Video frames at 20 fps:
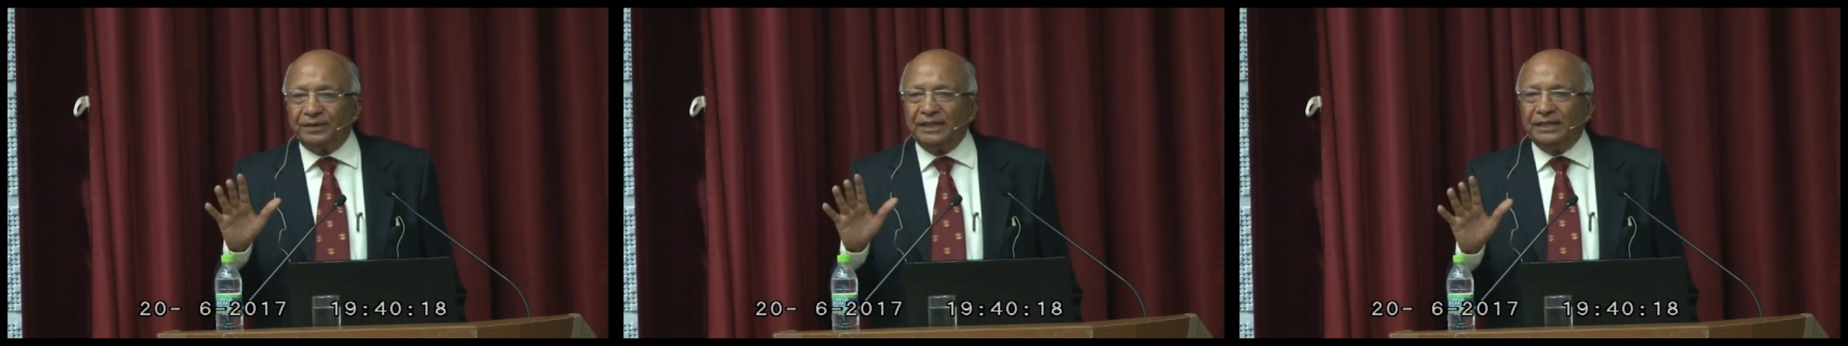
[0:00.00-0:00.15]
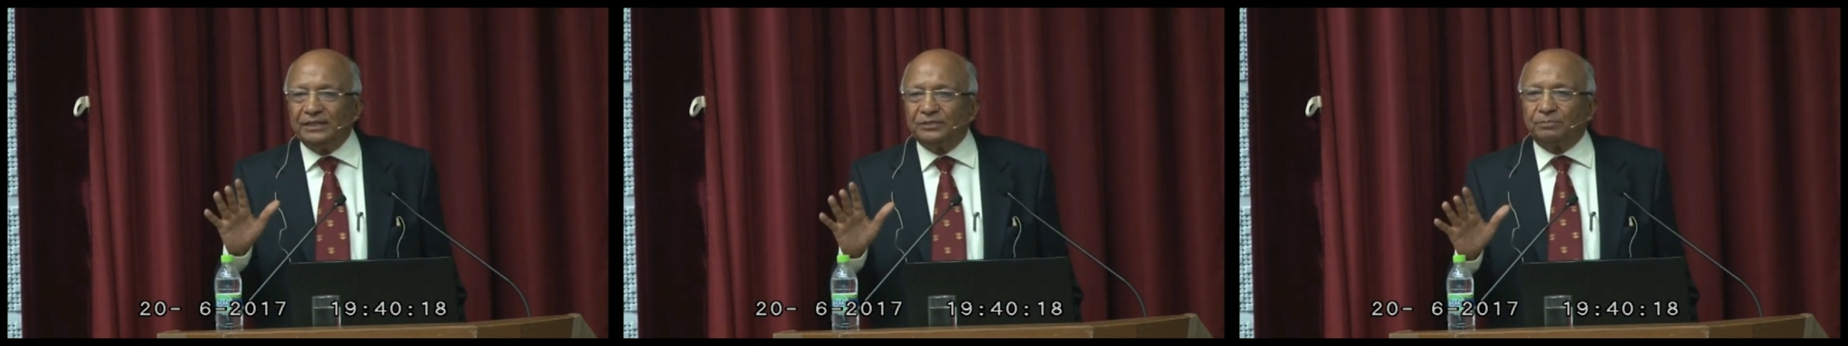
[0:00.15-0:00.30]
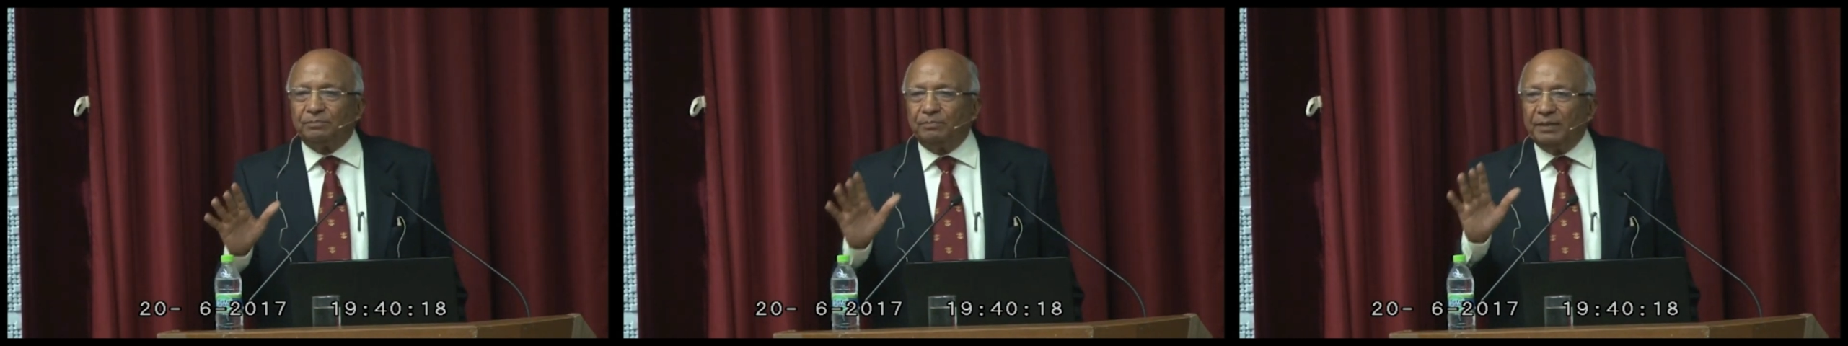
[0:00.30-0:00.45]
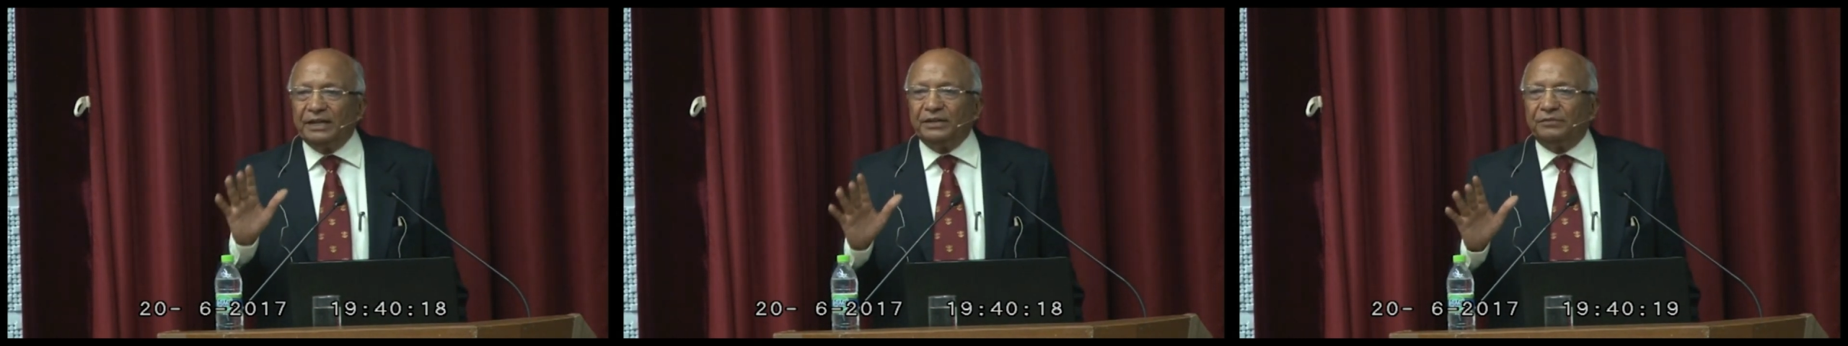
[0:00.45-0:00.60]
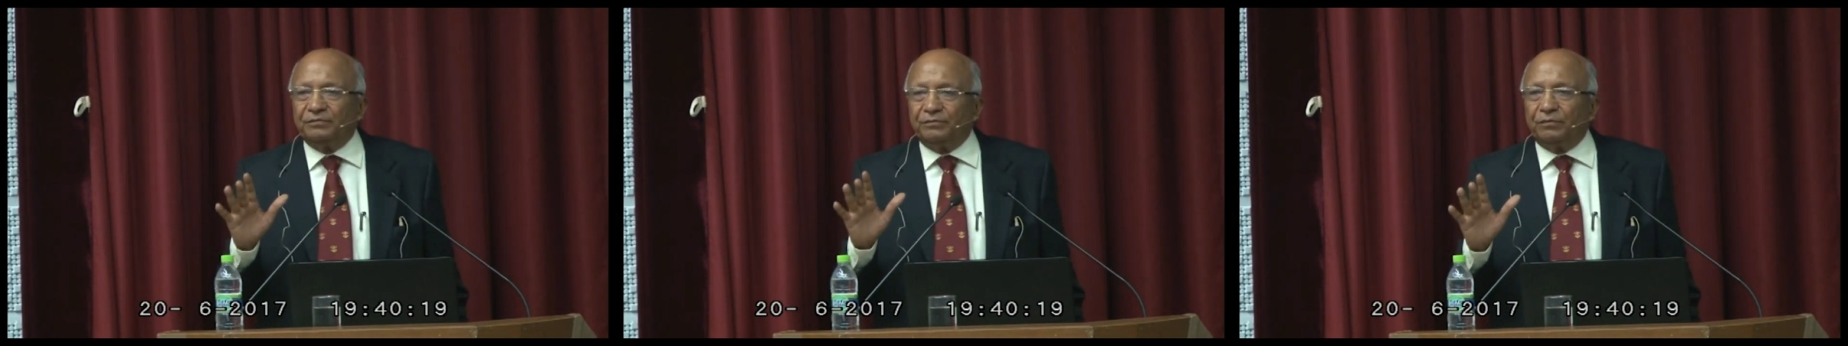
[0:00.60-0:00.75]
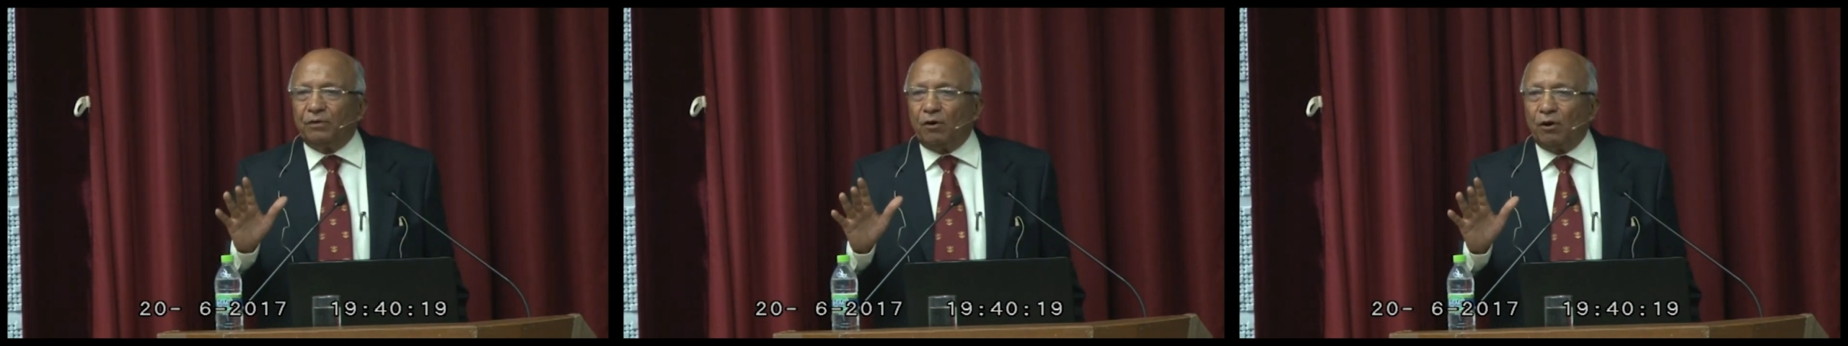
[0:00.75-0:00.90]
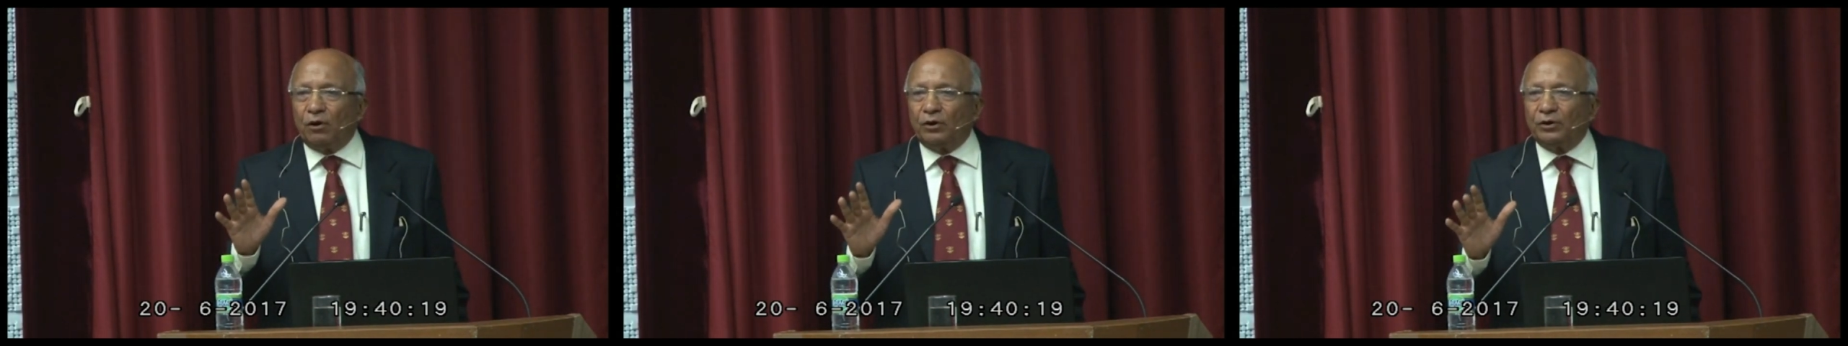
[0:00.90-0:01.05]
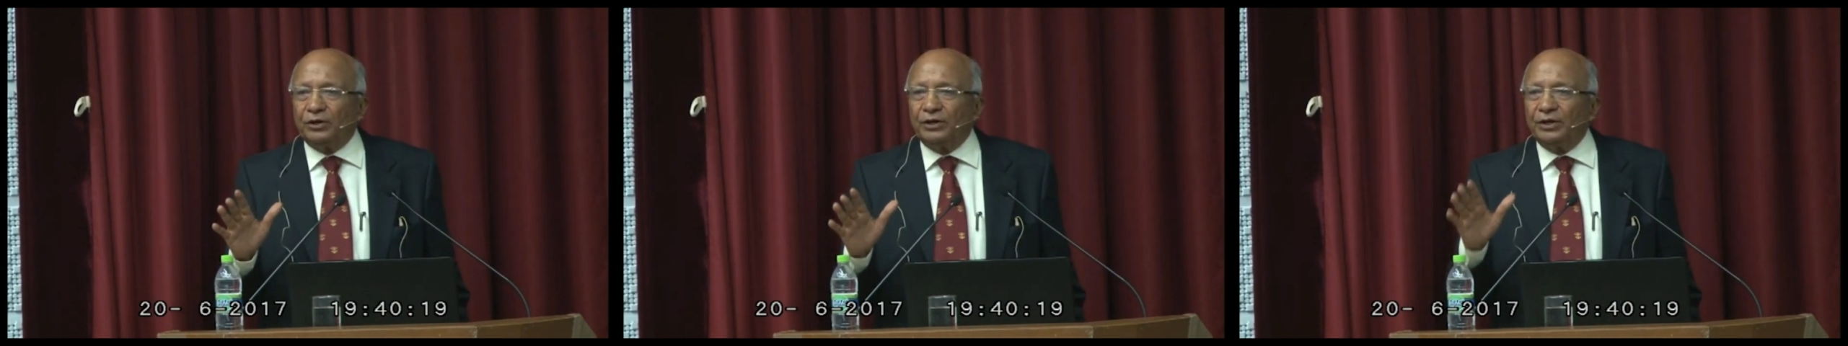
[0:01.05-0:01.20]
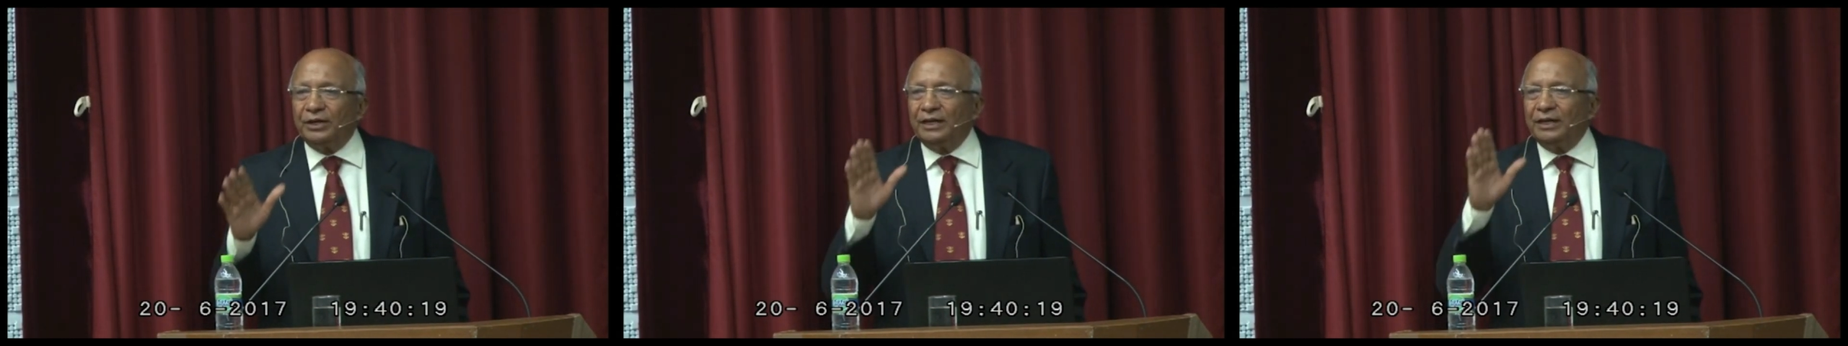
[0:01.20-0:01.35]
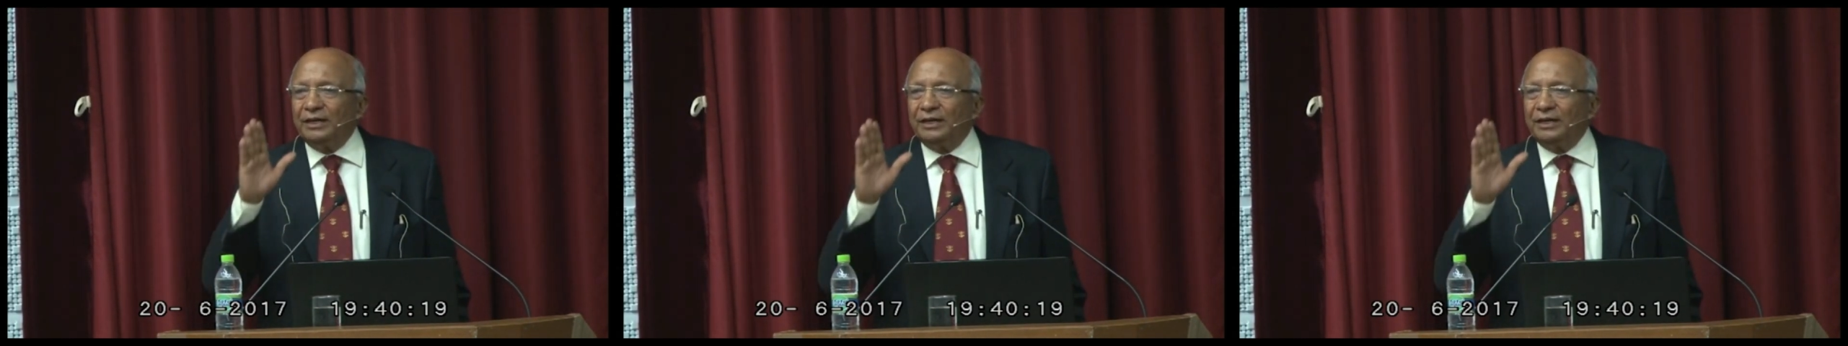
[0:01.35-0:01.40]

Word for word: is meant for